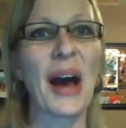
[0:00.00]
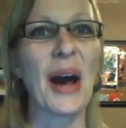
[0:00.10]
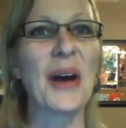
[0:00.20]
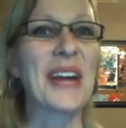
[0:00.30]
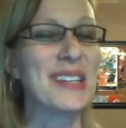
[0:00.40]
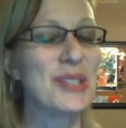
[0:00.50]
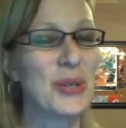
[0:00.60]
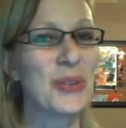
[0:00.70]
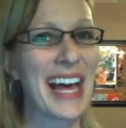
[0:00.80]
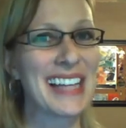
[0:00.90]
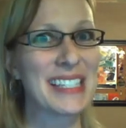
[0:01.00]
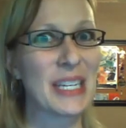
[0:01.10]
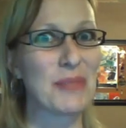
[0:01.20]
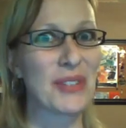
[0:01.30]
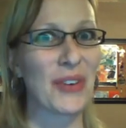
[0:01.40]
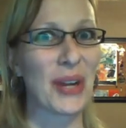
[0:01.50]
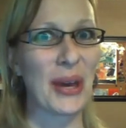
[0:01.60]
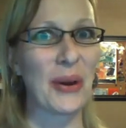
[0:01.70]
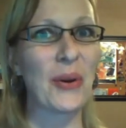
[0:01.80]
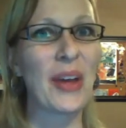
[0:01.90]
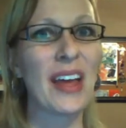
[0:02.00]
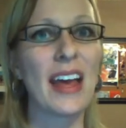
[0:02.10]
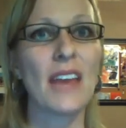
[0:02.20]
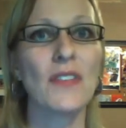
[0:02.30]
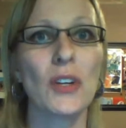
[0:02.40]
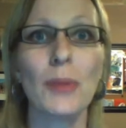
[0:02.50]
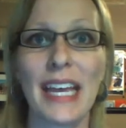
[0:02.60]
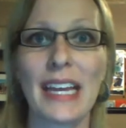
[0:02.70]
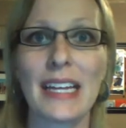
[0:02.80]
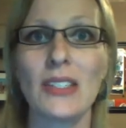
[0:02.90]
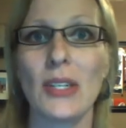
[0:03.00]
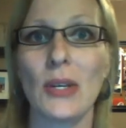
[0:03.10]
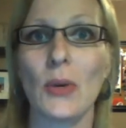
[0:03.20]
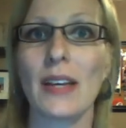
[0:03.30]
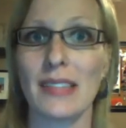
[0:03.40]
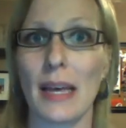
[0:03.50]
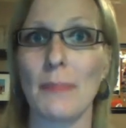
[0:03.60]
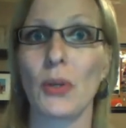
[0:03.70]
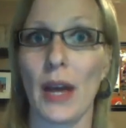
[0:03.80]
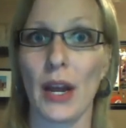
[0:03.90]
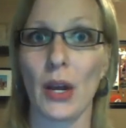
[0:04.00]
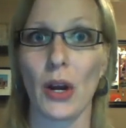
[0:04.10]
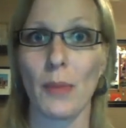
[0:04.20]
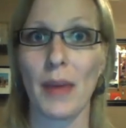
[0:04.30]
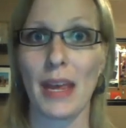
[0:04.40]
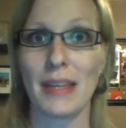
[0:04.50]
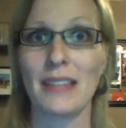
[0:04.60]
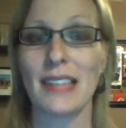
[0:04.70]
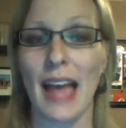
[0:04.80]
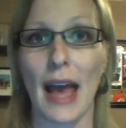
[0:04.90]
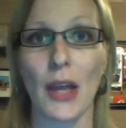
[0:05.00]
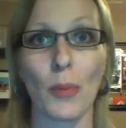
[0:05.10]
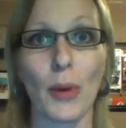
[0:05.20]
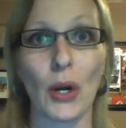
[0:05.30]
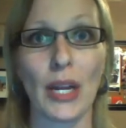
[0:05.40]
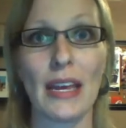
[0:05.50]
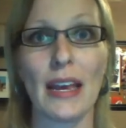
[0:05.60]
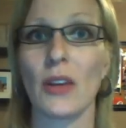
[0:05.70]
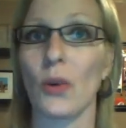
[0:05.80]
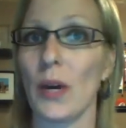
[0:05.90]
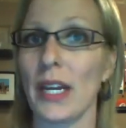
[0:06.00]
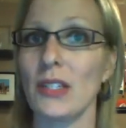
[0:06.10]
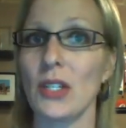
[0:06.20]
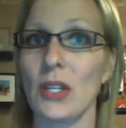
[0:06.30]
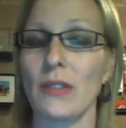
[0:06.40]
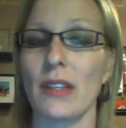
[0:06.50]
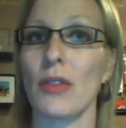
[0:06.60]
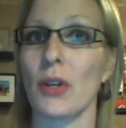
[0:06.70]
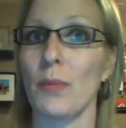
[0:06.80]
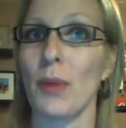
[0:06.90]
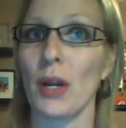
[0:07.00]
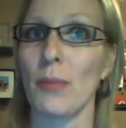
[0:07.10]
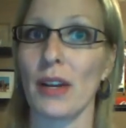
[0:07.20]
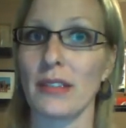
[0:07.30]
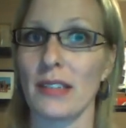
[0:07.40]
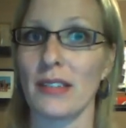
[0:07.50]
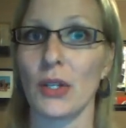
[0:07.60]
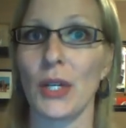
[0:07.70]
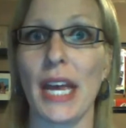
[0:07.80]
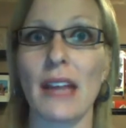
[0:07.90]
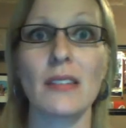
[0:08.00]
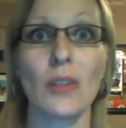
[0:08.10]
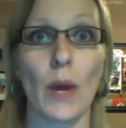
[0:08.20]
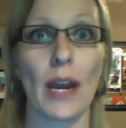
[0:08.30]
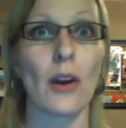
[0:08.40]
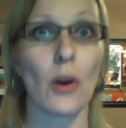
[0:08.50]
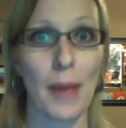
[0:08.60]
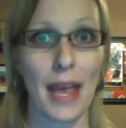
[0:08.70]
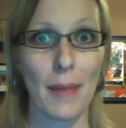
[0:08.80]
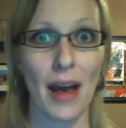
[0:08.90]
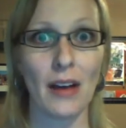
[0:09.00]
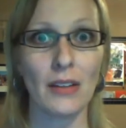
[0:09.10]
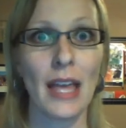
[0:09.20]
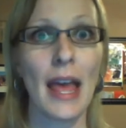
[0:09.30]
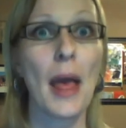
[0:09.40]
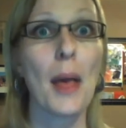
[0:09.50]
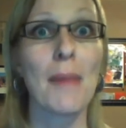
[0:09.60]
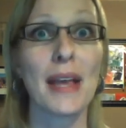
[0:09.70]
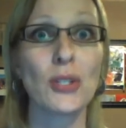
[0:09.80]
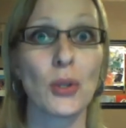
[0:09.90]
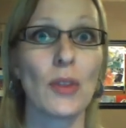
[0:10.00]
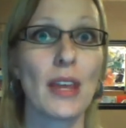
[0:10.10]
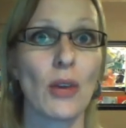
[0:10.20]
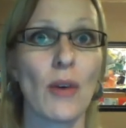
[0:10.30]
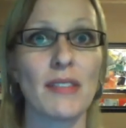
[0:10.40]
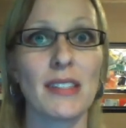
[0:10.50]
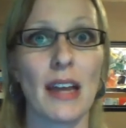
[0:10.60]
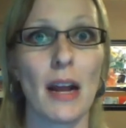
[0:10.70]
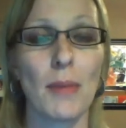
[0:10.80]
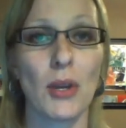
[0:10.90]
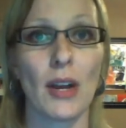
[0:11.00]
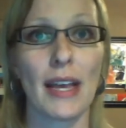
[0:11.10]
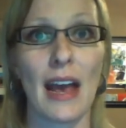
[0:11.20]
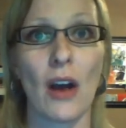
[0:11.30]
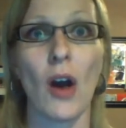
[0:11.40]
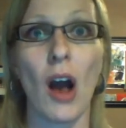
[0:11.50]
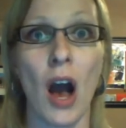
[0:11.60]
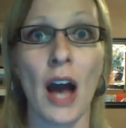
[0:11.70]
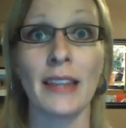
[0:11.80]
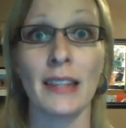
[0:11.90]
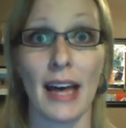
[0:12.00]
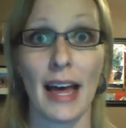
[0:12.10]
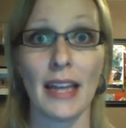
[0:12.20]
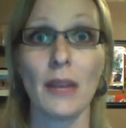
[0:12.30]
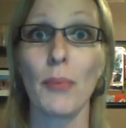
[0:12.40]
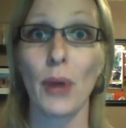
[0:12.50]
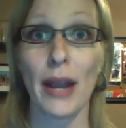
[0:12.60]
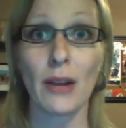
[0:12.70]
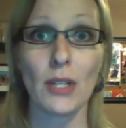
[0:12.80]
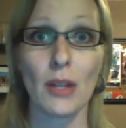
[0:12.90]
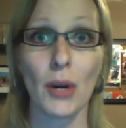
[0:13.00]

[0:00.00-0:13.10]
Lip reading: All right, 2 last tips for you. If you're planning to accept credit card payments at your party and you're wanting to use a third-party processor like Square or PayPal, make sure that you have set up your account online prior to the